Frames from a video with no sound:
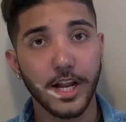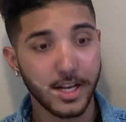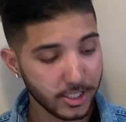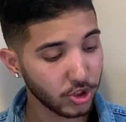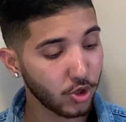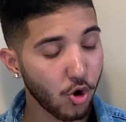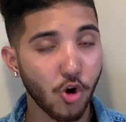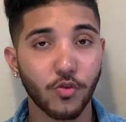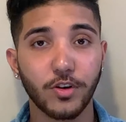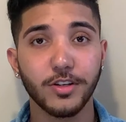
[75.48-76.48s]
let's go
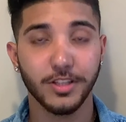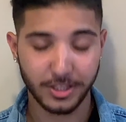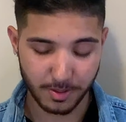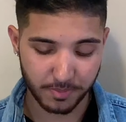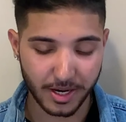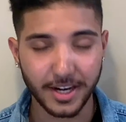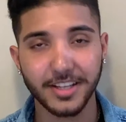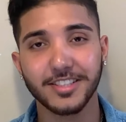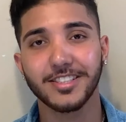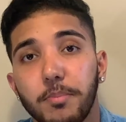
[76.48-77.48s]
over the
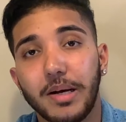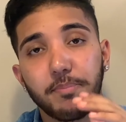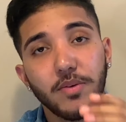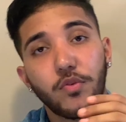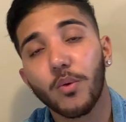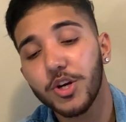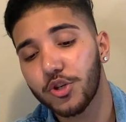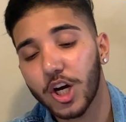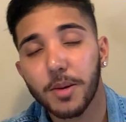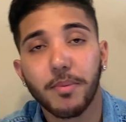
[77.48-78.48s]
products. But before we
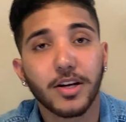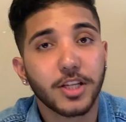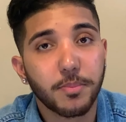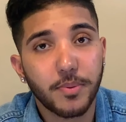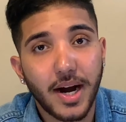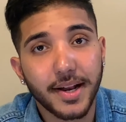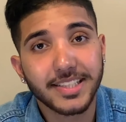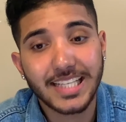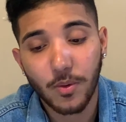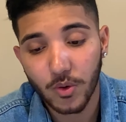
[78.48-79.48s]
talk about their
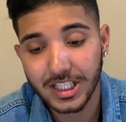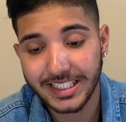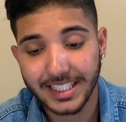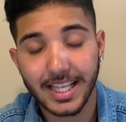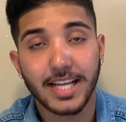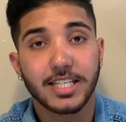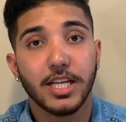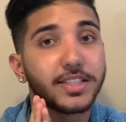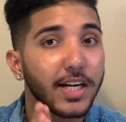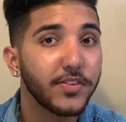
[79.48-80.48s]
products, I want to say
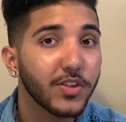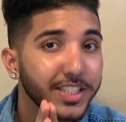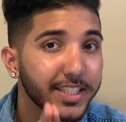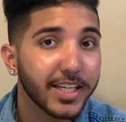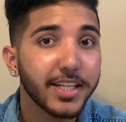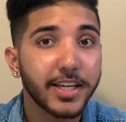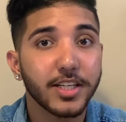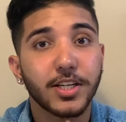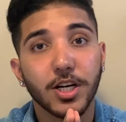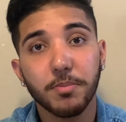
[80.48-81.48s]
that several
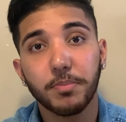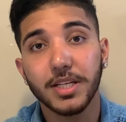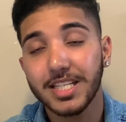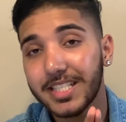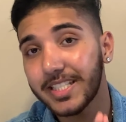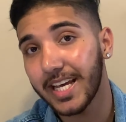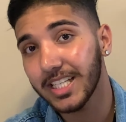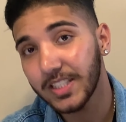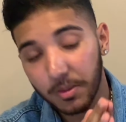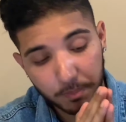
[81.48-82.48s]
skincare companies
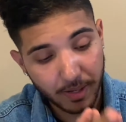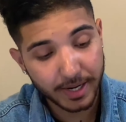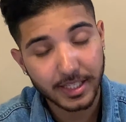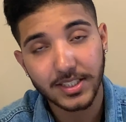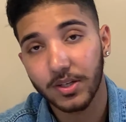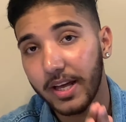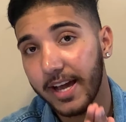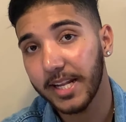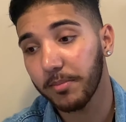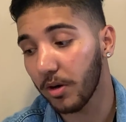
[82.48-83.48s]
test their products on
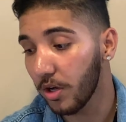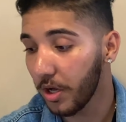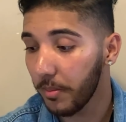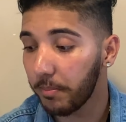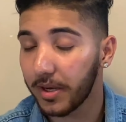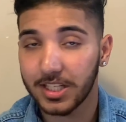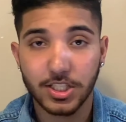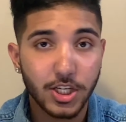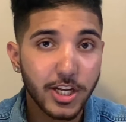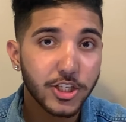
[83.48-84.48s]
animal,
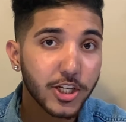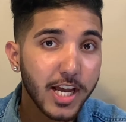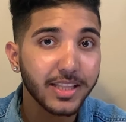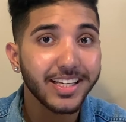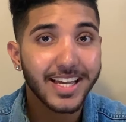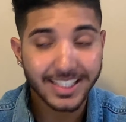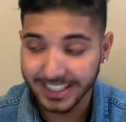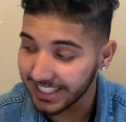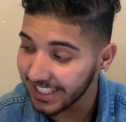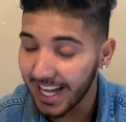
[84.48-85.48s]
but Tiege Hanley
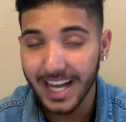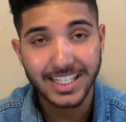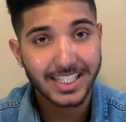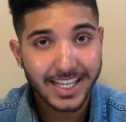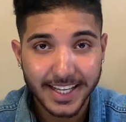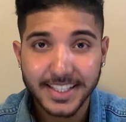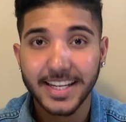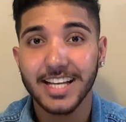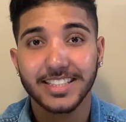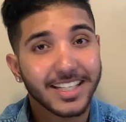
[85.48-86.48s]
is not
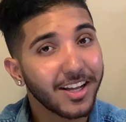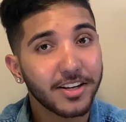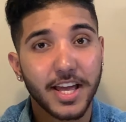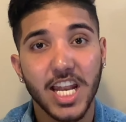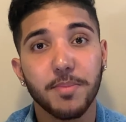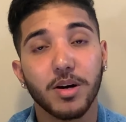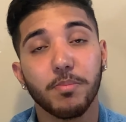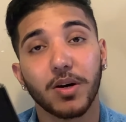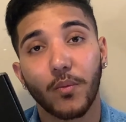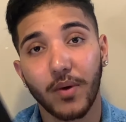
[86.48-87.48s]
tested on animal,
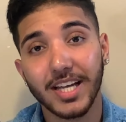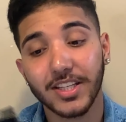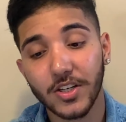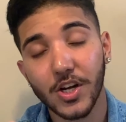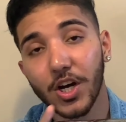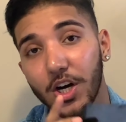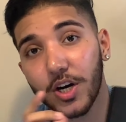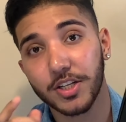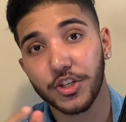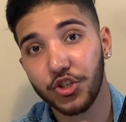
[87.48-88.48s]
but rather
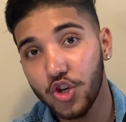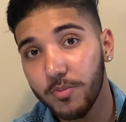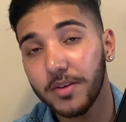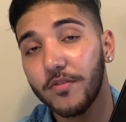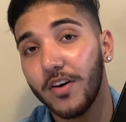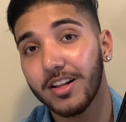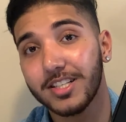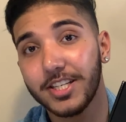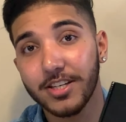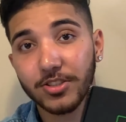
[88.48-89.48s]
on human
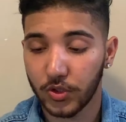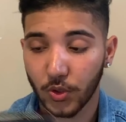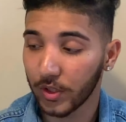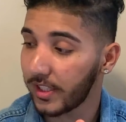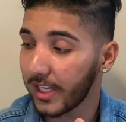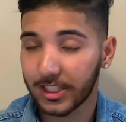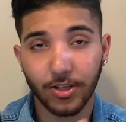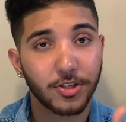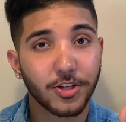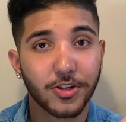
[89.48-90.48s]
volunteers. So that's
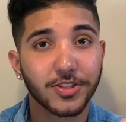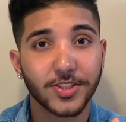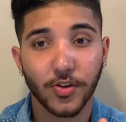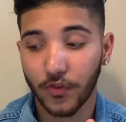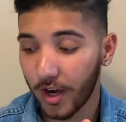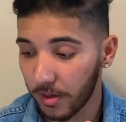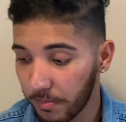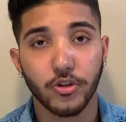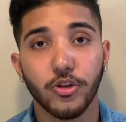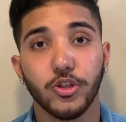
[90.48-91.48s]
looking good so
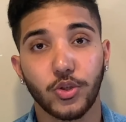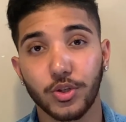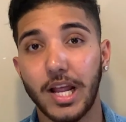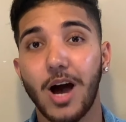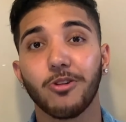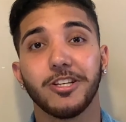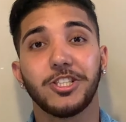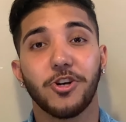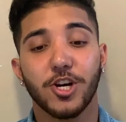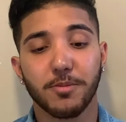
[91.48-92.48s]
far. So now let's
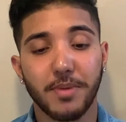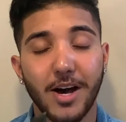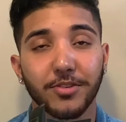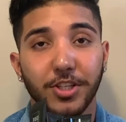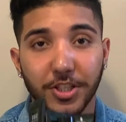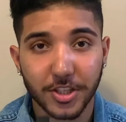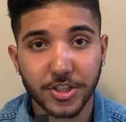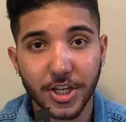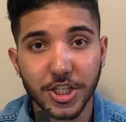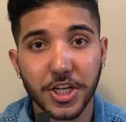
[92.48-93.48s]
talk about the
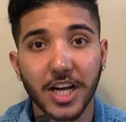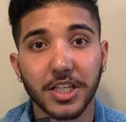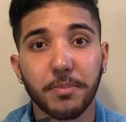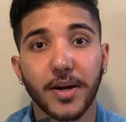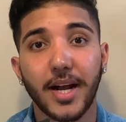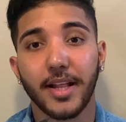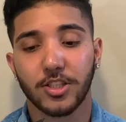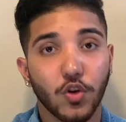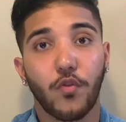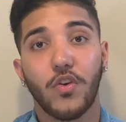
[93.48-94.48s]
Tiege Hanley
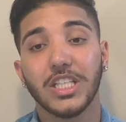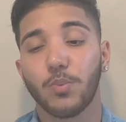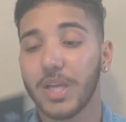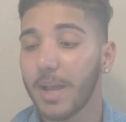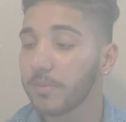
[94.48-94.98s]
products. So first we